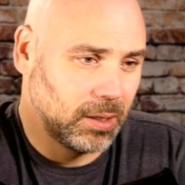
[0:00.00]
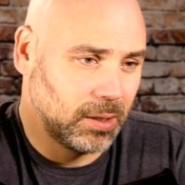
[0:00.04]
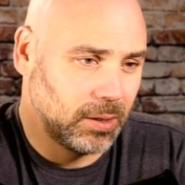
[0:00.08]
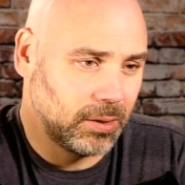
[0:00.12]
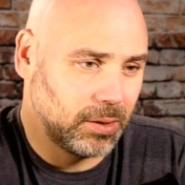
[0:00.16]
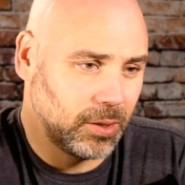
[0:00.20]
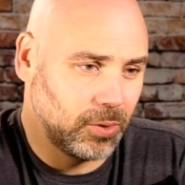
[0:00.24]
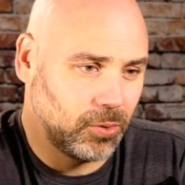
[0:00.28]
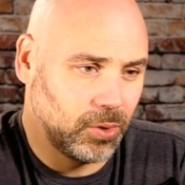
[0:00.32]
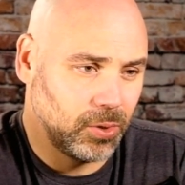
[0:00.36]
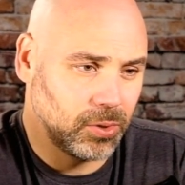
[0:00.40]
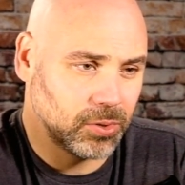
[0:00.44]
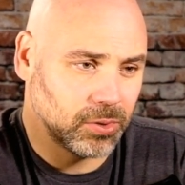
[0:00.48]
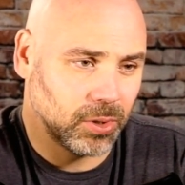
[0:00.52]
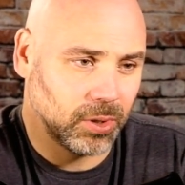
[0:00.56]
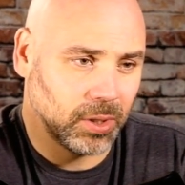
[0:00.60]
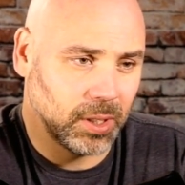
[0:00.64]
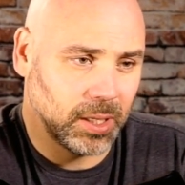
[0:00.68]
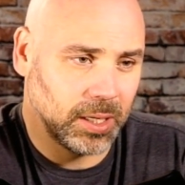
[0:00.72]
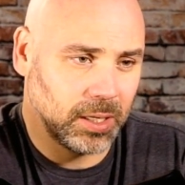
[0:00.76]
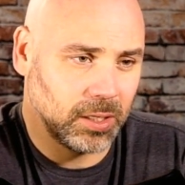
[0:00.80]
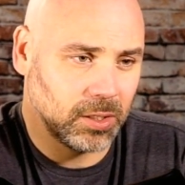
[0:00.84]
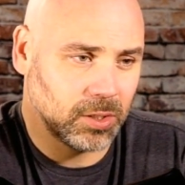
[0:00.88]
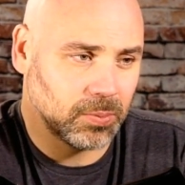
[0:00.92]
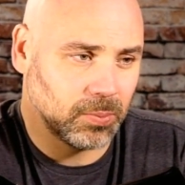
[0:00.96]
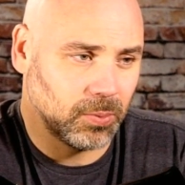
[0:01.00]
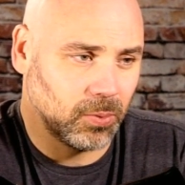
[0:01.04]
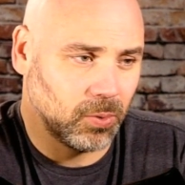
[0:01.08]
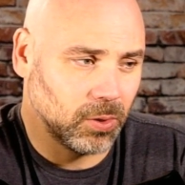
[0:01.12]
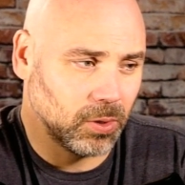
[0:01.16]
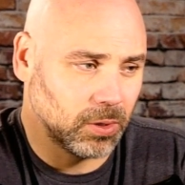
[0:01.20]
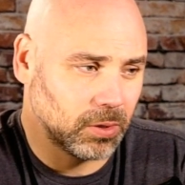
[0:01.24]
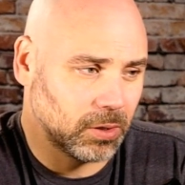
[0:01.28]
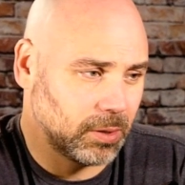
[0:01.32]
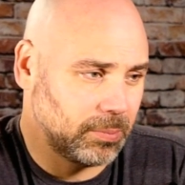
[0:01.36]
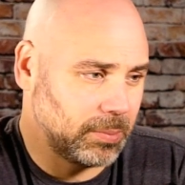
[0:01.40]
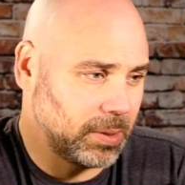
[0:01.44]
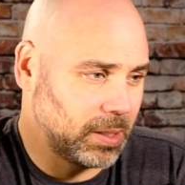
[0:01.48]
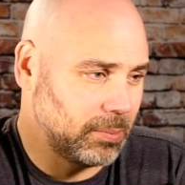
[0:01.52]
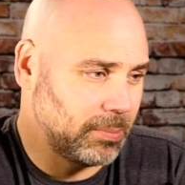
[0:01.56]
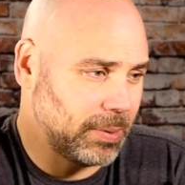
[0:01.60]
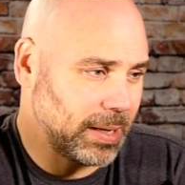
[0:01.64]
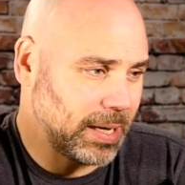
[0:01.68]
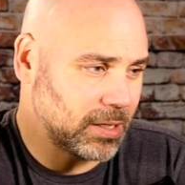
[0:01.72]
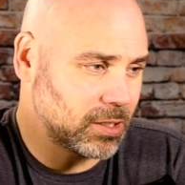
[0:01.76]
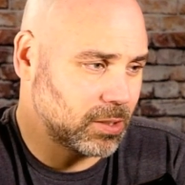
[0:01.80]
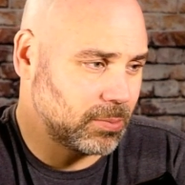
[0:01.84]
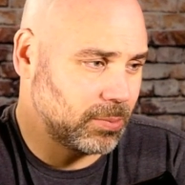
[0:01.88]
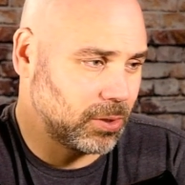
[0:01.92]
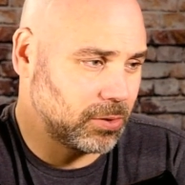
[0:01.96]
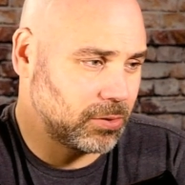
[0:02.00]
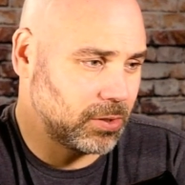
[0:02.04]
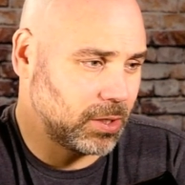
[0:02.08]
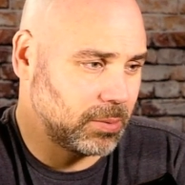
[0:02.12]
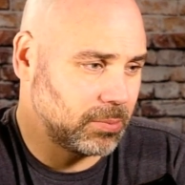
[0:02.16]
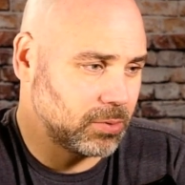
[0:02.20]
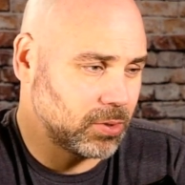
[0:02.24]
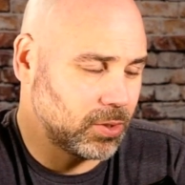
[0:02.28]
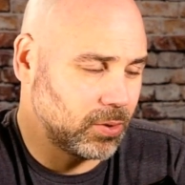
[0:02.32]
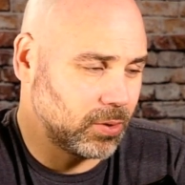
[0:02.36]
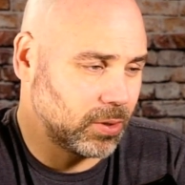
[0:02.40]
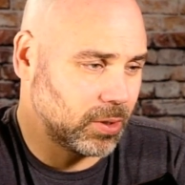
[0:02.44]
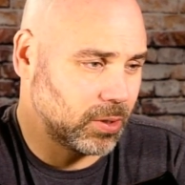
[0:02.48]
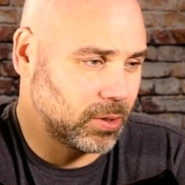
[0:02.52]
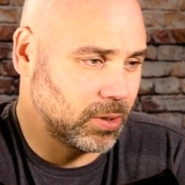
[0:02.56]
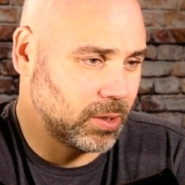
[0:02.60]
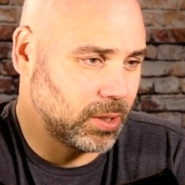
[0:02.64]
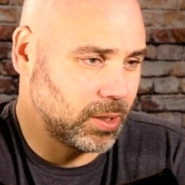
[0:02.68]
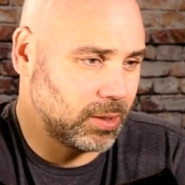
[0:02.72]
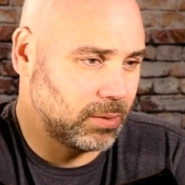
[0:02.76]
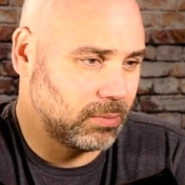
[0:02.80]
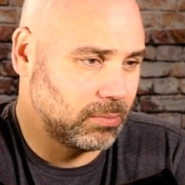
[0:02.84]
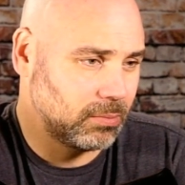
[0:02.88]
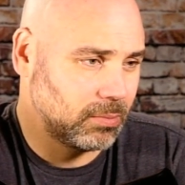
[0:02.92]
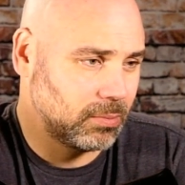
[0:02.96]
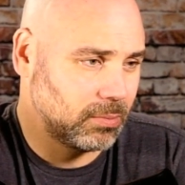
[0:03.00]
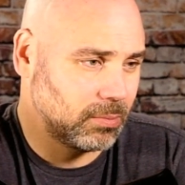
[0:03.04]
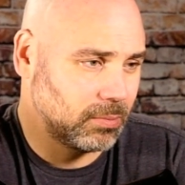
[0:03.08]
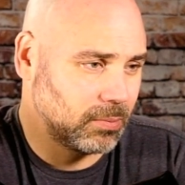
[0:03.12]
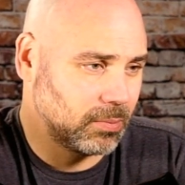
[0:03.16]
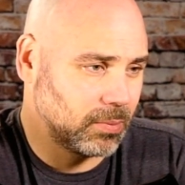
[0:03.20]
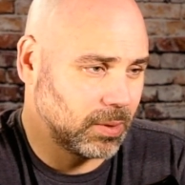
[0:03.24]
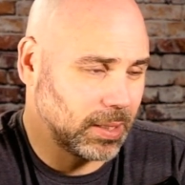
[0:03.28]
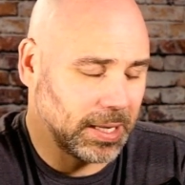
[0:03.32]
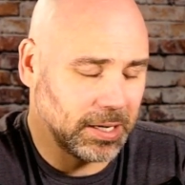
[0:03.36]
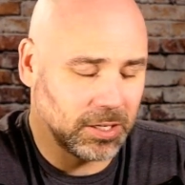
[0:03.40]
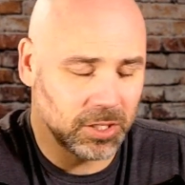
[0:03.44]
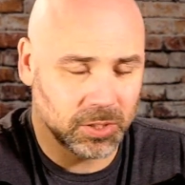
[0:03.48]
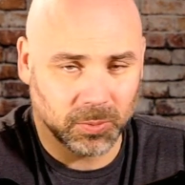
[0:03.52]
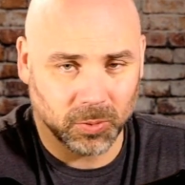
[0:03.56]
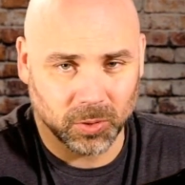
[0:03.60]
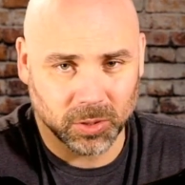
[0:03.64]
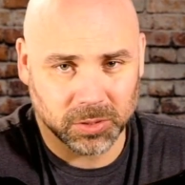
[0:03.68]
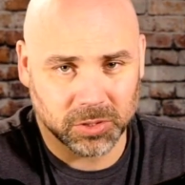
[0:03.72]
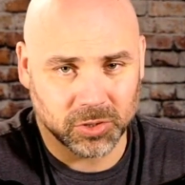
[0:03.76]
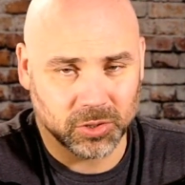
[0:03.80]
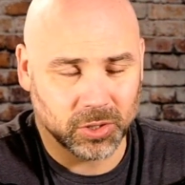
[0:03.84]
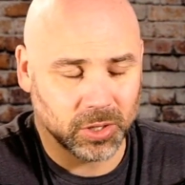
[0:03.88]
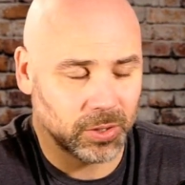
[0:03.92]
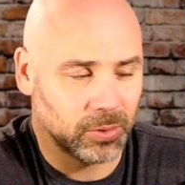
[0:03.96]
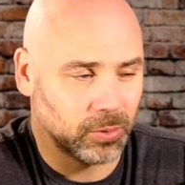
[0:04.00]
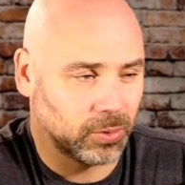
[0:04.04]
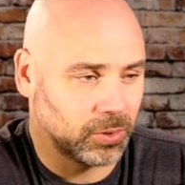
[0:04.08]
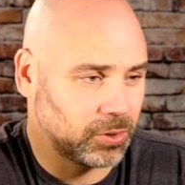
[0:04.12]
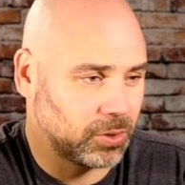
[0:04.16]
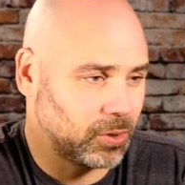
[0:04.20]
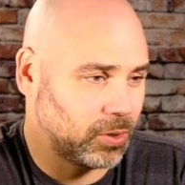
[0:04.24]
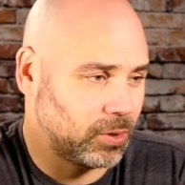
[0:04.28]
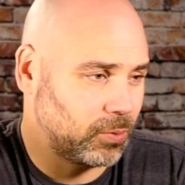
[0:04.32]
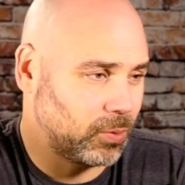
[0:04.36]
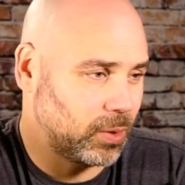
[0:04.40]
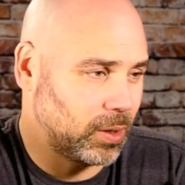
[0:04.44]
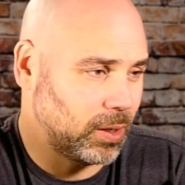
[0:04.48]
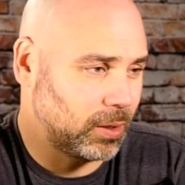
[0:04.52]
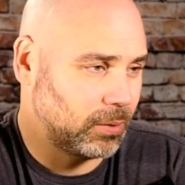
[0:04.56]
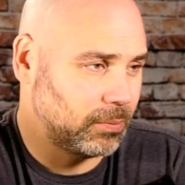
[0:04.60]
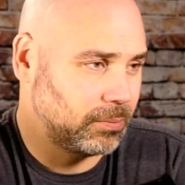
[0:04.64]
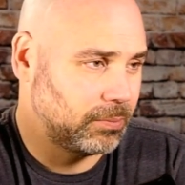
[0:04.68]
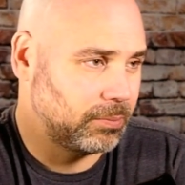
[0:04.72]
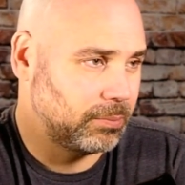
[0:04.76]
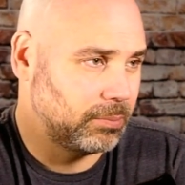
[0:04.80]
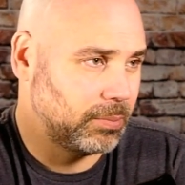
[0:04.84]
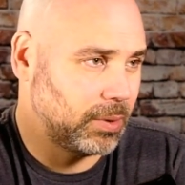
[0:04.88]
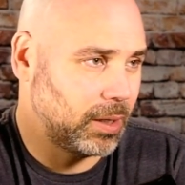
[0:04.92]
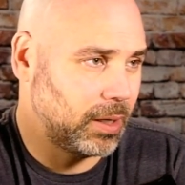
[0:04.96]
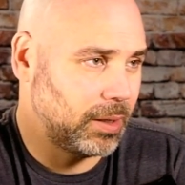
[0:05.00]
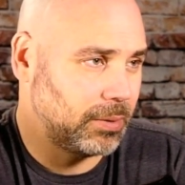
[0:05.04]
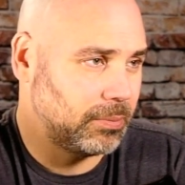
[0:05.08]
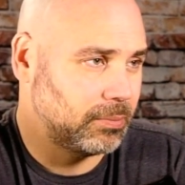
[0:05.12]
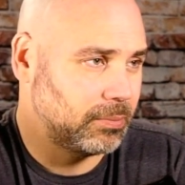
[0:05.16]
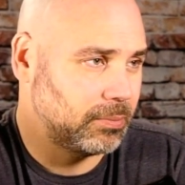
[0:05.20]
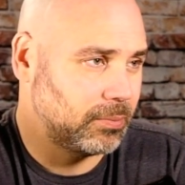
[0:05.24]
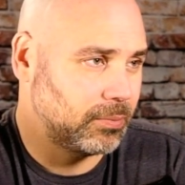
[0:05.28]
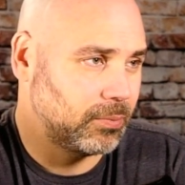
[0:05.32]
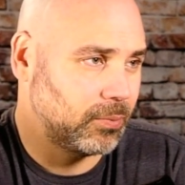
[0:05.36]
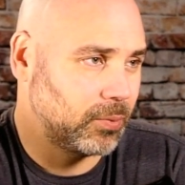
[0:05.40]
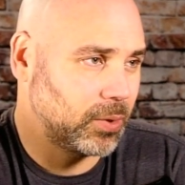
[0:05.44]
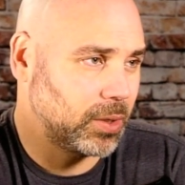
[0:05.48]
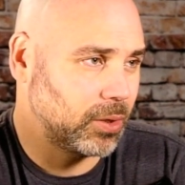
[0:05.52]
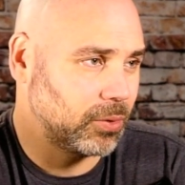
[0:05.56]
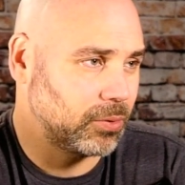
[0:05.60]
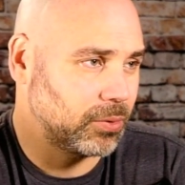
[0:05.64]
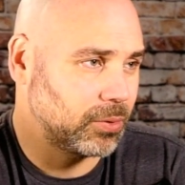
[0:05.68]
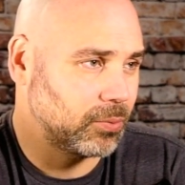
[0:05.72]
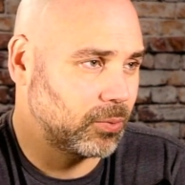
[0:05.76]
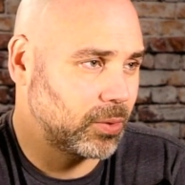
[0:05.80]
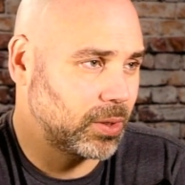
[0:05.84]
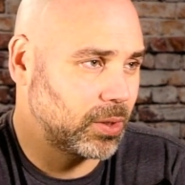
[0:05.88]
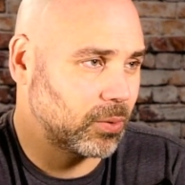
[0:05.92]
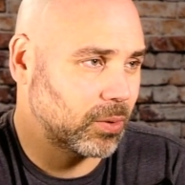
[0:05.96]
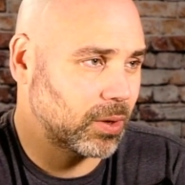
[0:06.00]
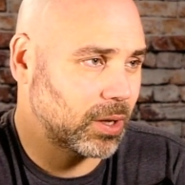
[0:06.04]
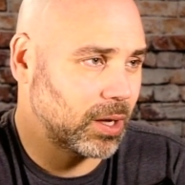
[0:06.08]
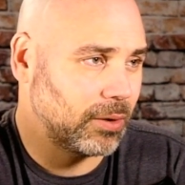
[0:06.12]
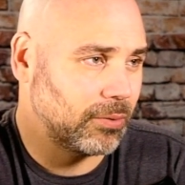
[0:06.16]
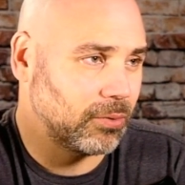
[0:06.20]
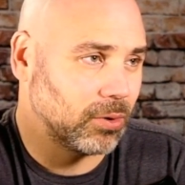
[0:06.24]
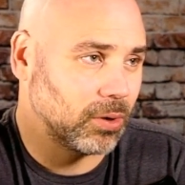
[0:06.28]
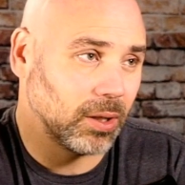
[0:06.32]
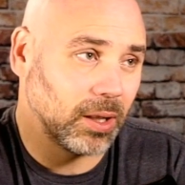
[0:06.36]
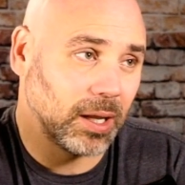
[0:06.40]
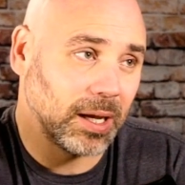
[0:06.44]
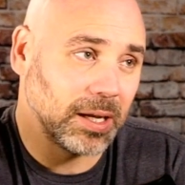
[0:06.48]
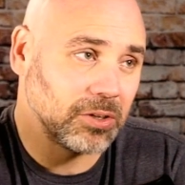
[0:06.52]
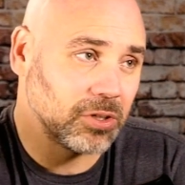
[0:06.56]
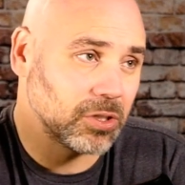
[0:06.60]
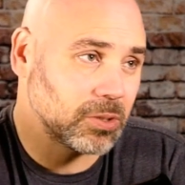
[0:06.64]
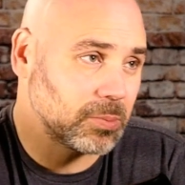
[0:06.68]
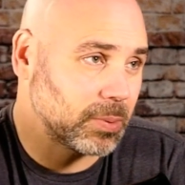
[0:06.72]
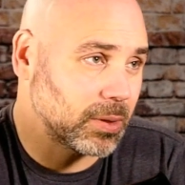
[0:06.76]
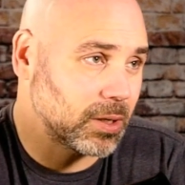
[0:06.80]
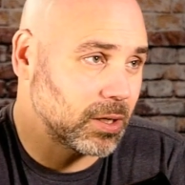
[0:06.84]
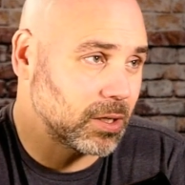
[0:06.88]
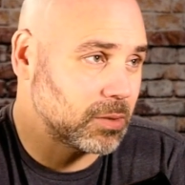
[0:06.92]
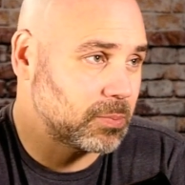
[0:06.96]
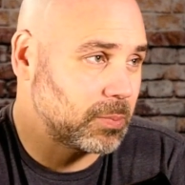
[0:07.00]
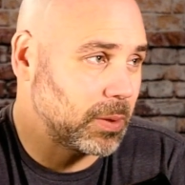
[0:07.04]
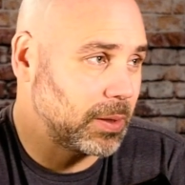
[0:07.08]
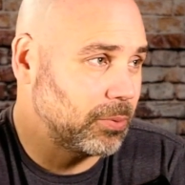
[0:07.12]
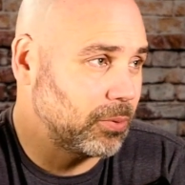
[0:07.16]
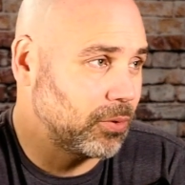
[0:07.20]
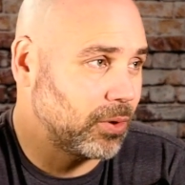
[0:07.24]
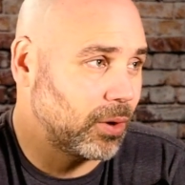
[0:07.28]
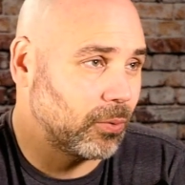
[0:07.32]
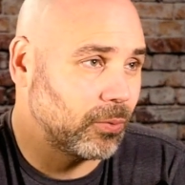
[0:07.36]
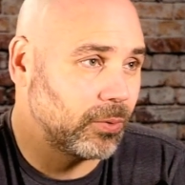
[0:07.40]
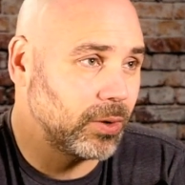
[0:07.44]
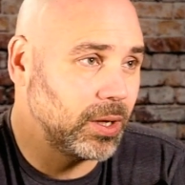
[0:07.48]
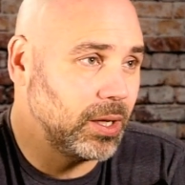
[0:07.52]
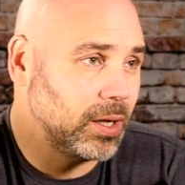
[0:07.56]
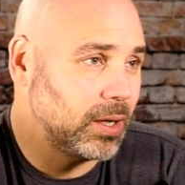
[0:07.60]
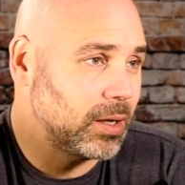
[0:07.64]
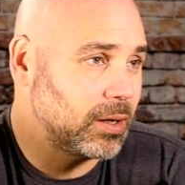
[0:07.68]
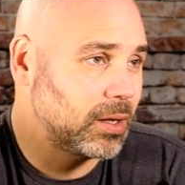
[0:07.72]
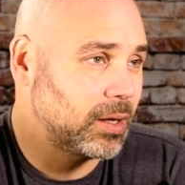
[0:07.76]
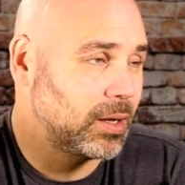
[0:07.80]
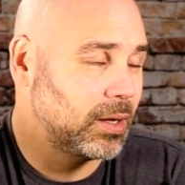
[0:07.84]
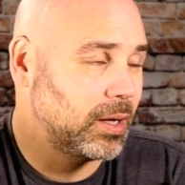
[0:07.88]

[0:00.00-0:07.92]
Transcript: No news on Lady Sport. I mean, the basketball team's doing good. Lady Sports general doing well, but we don't cover a lot just because people don't read it.